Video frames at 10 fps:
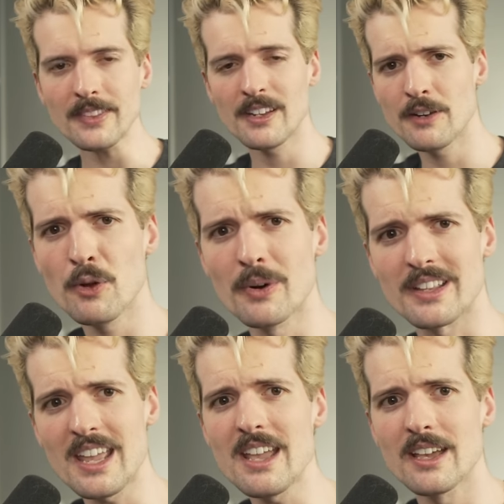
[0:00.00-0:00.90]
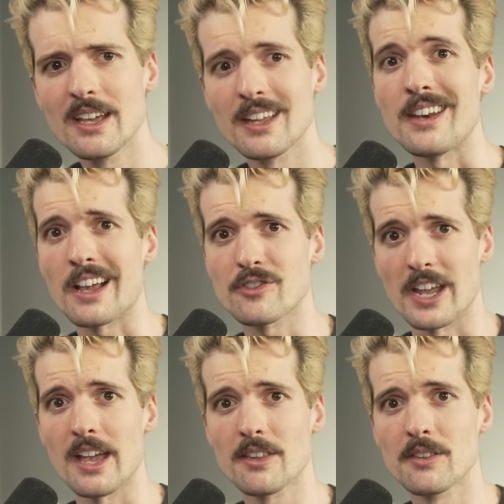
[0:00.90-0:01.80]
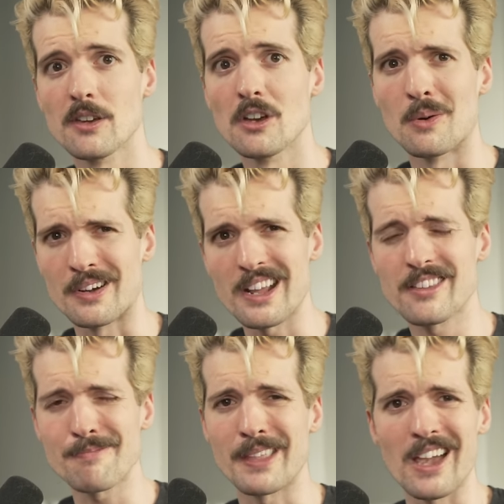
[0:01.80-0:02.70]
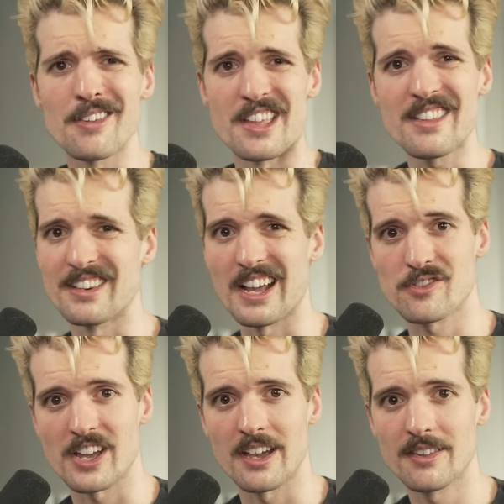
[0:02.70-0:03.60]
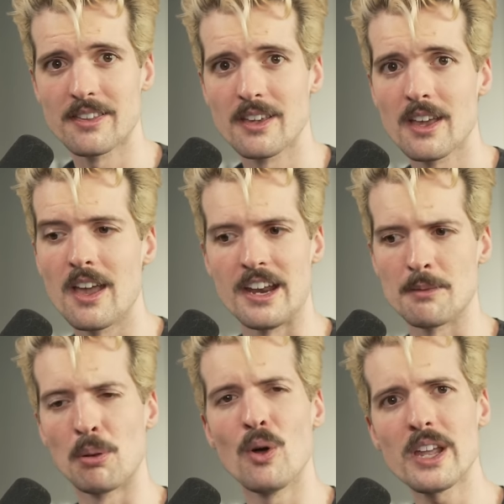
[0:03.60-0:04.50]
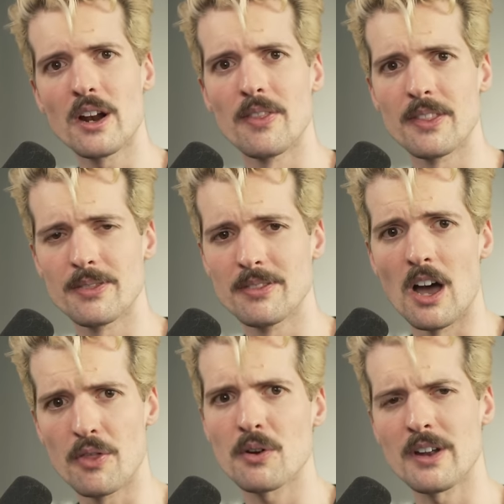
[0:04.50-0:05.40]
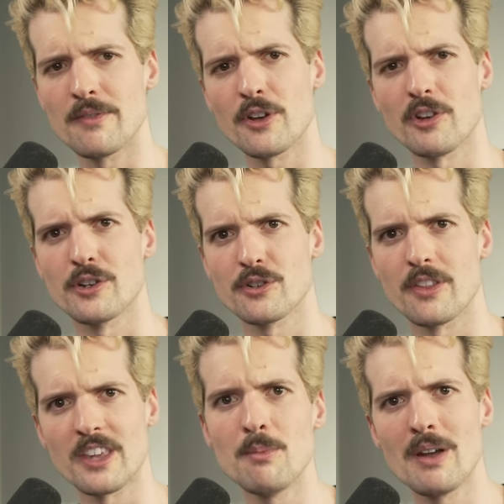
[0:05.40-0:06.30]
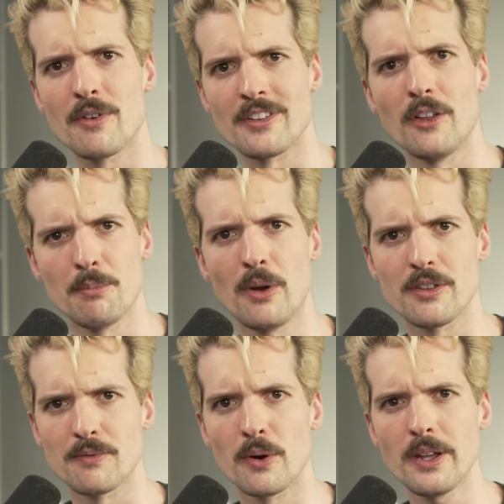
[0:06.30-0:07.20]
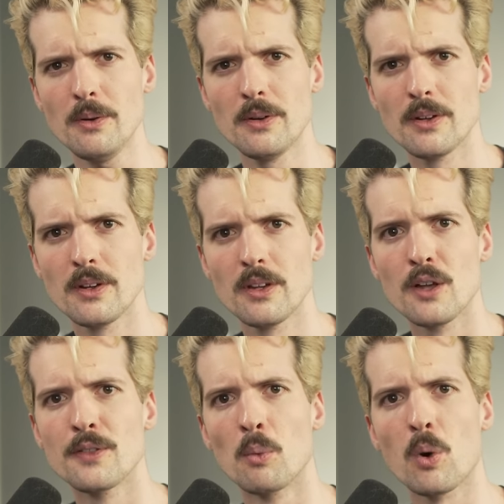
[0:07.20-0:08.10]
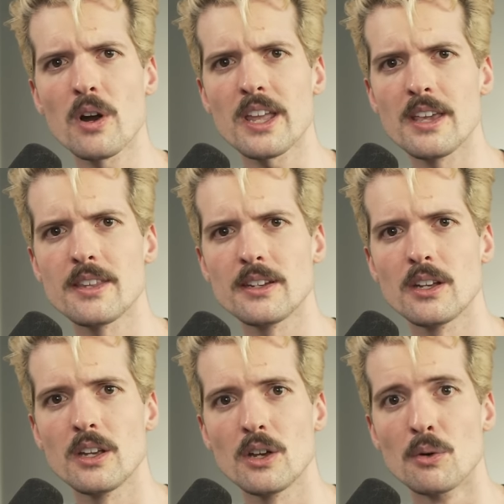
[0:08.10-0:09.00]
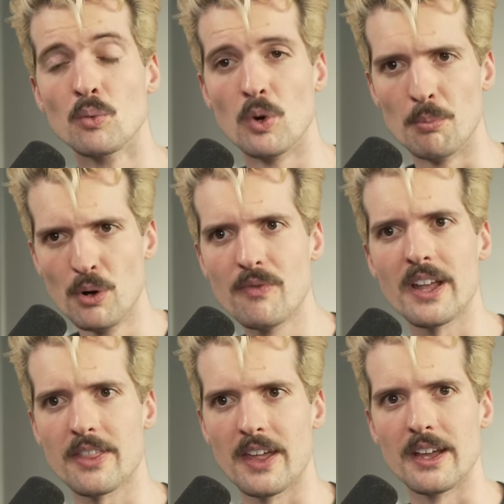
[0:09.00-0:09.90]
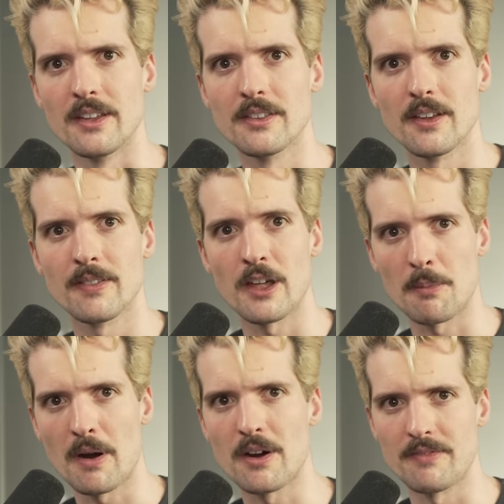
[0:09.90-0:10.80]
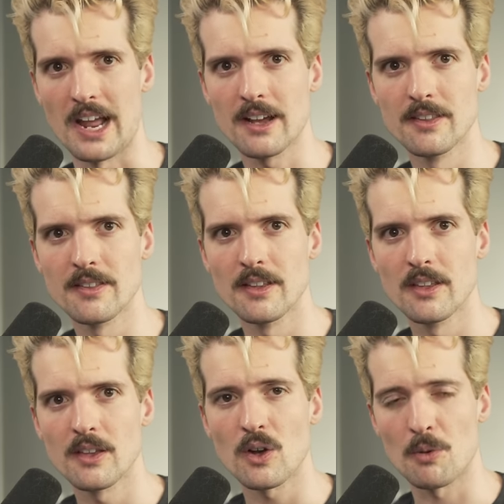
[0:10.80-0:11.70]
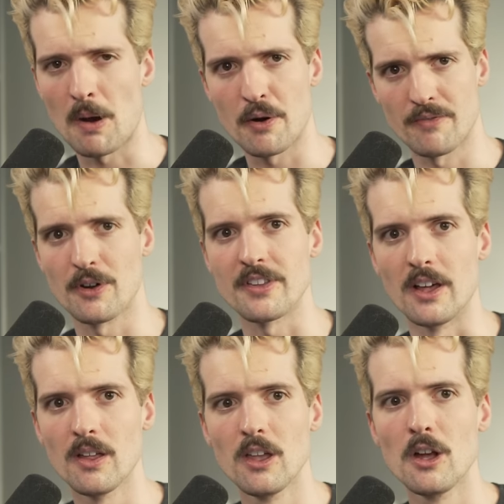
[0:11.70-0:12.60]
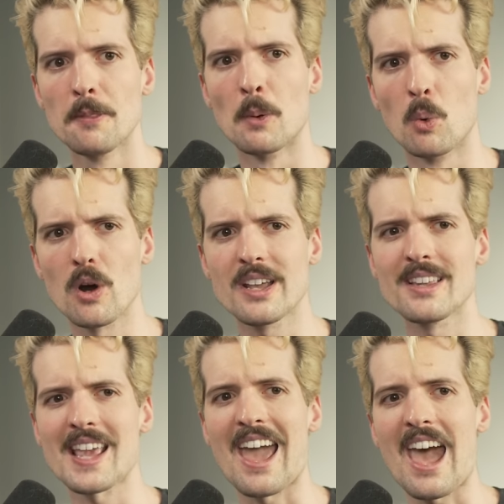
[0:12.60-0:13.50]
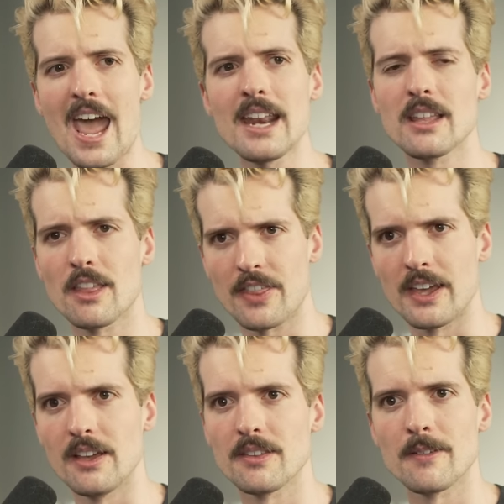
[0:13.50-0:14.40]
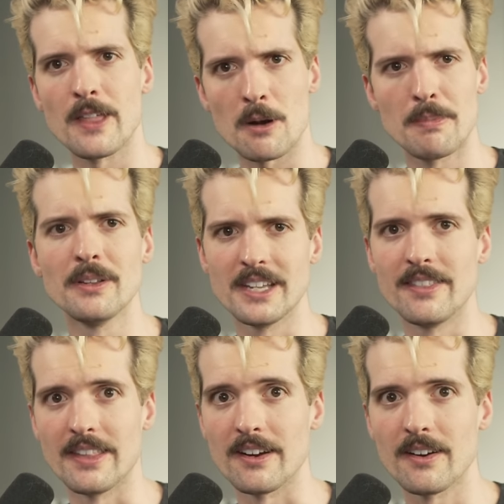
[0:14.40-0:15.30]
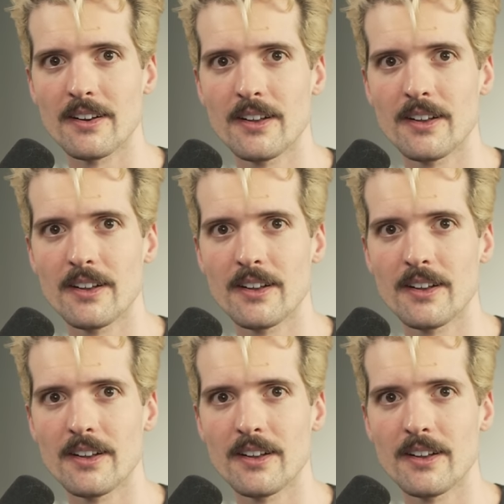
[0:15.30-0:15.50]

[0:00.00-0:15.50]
And if you were to take Next.js, or take something else that isn't Next.js and deploy it on other infrastructure the same way Vercel deploys it for you, the work isn't removing things that are part of Next or part of Vercel. The work is adding the things that are built in there.